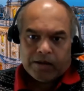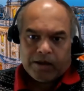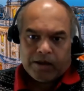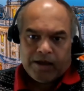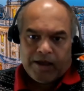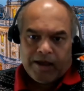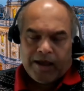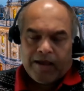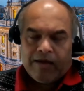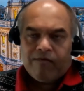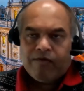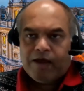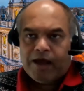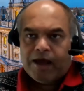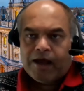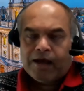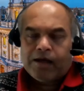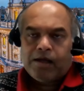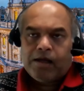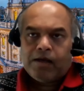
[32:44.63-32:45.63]
The
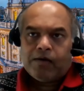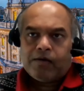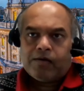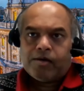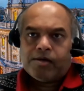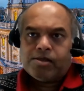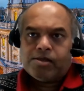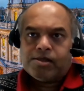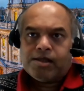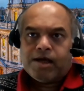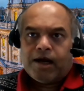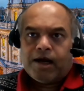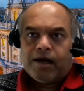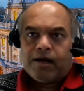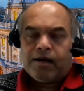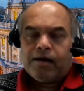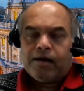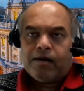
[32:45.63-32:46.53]
caveat here is that